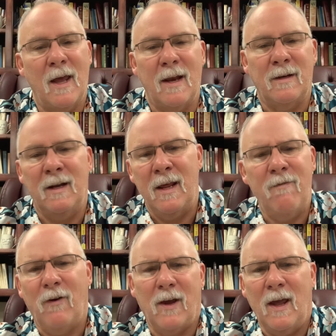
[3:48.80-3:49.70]
Did he
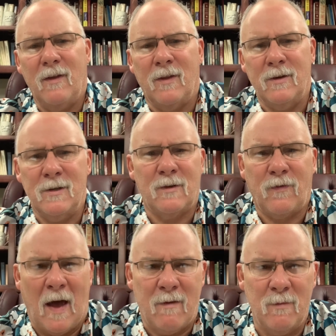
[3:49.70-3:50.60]
forget that just
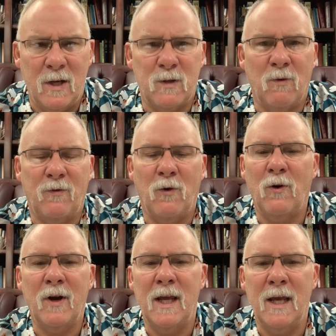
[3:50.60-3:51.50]
5 minutes
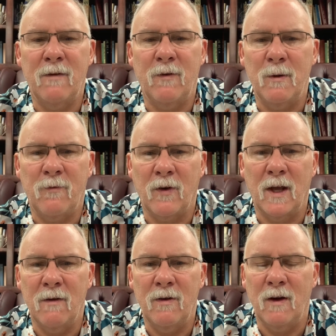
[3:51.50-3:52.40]
before he had been
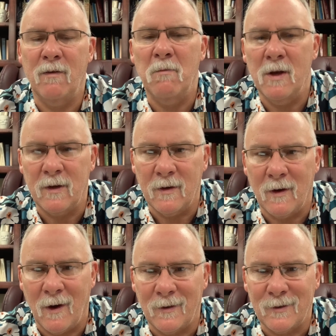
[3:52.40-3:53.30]
forgiven of $1 million,
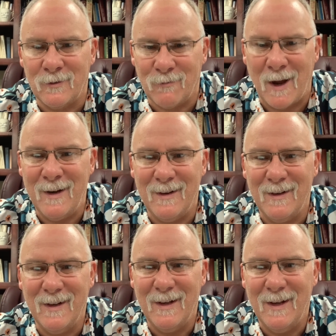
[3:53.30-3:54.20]
right?
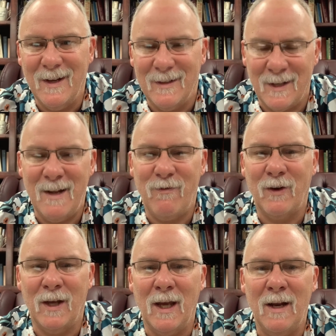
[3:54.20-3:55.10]
Did he
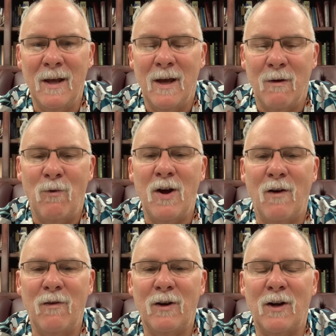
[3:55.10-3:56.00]
forget? We
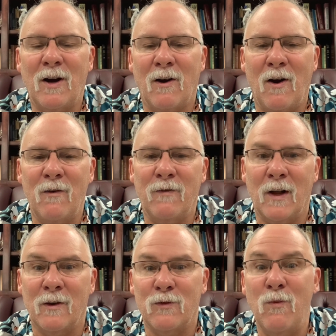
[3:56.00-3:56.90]
overlook our own
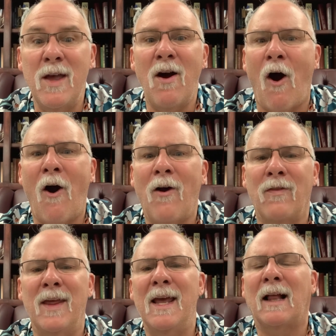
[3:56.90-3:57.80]
failures. We are
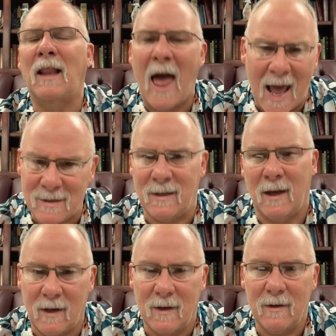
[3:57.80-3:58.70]
the
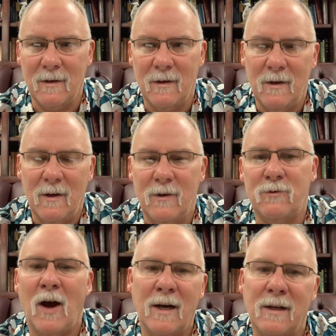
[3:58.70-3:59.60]
classic
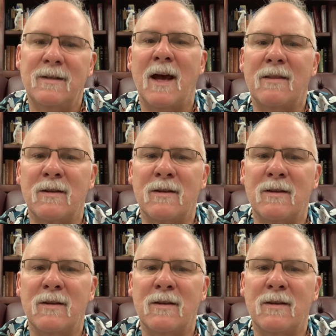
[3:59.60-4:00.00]
trying to take the